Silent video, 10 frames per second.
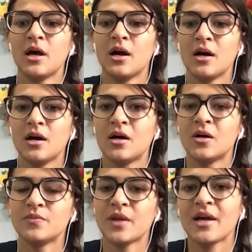
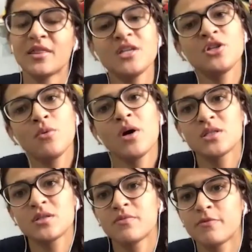I think she
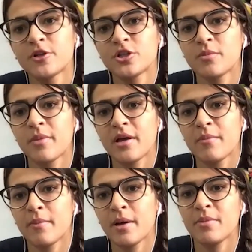was for sure
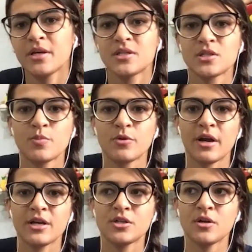my biggest
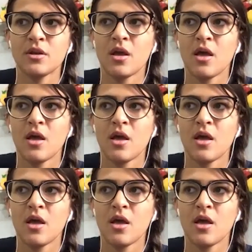inspiration.